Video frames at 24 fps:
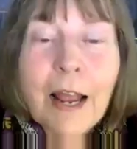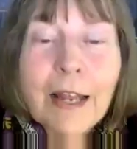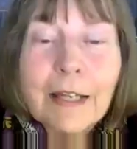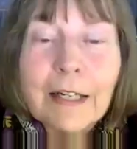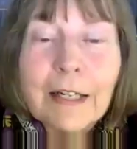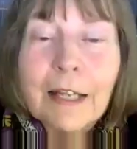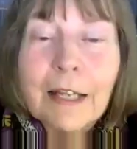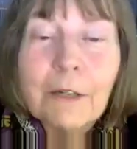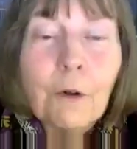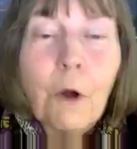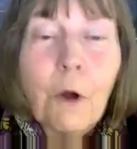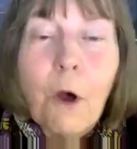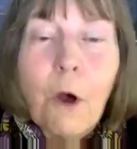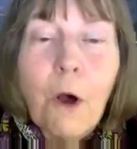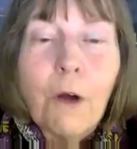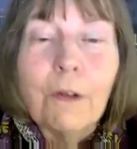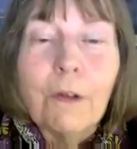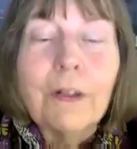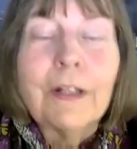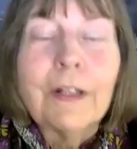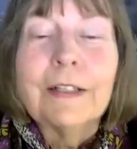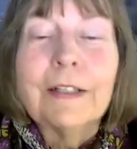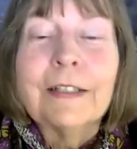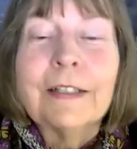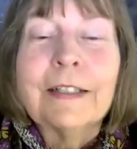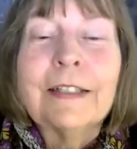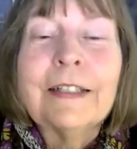Right at all.